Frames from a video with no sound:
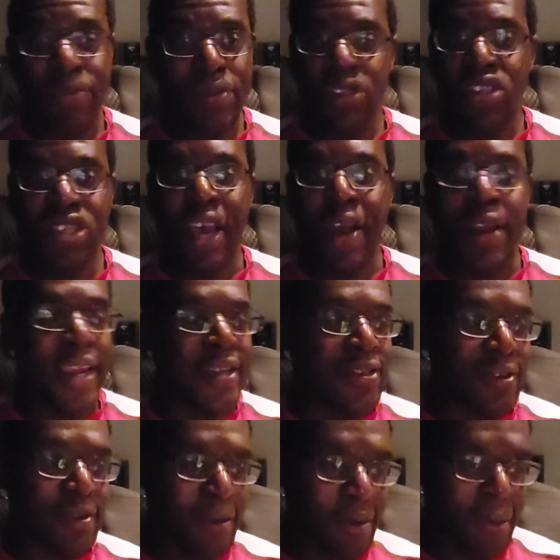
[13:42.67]
It's just how it
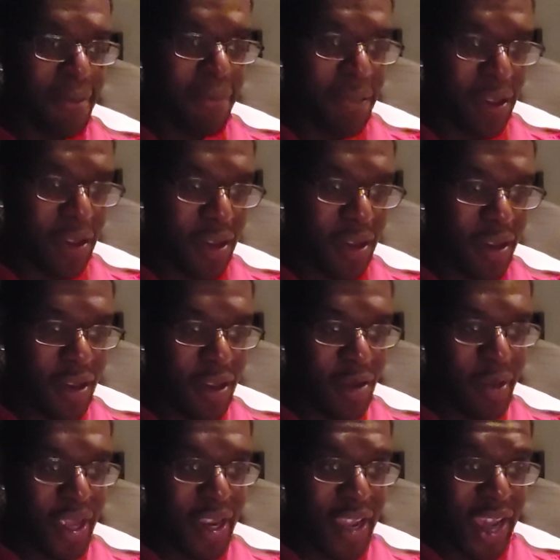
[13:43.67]
is. You know
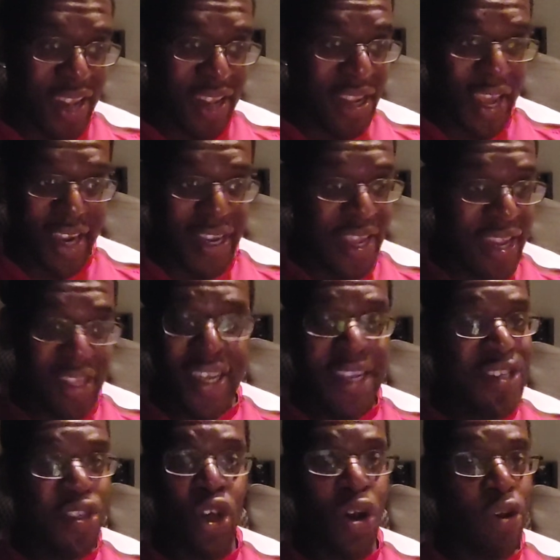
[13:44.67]
what I mean? And
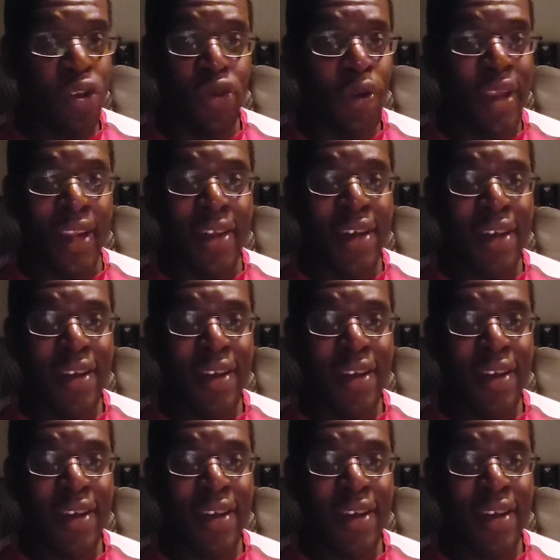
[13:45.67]
these know what they're doing.